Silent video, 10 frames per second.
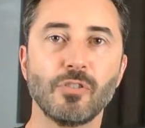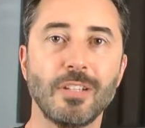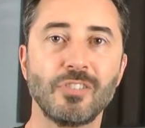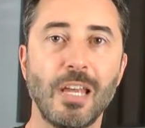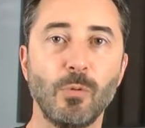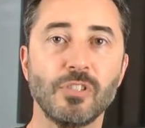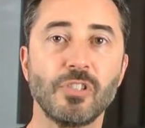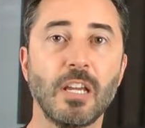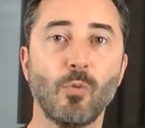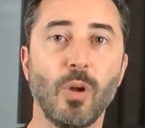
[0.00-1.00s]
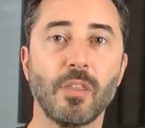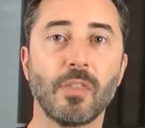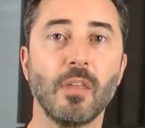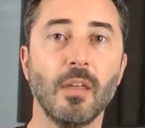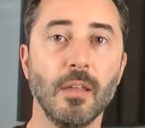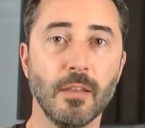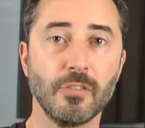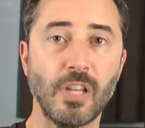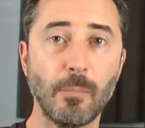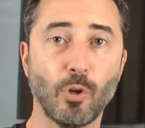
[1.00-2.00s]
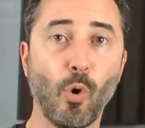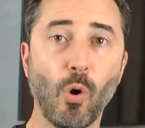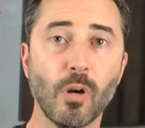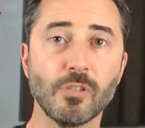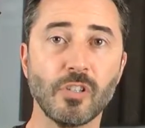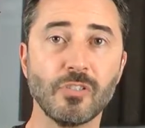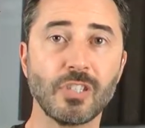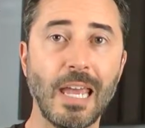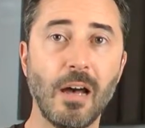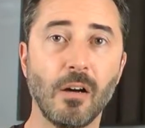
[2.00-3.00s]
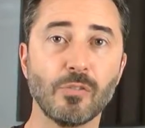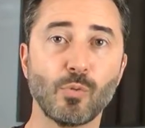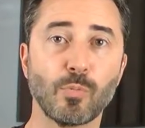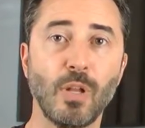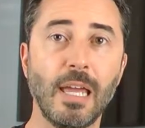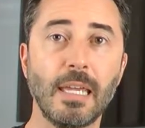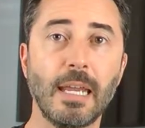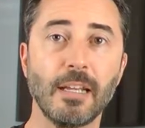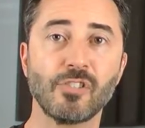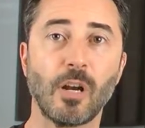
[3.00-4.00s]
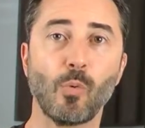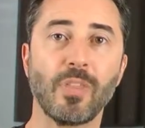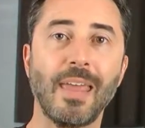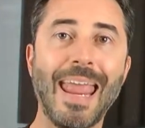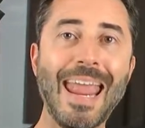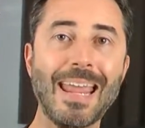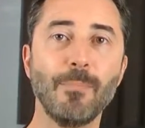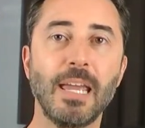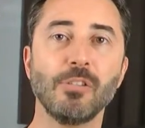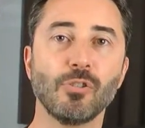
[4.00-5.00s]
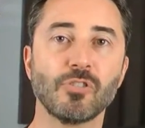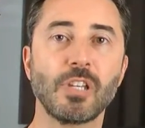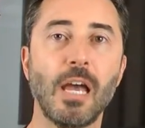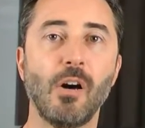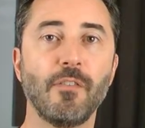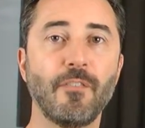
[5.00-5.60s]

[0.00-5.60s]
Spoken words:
Let's say we stick with the same chords and scales we're playing, and I start with the A major scale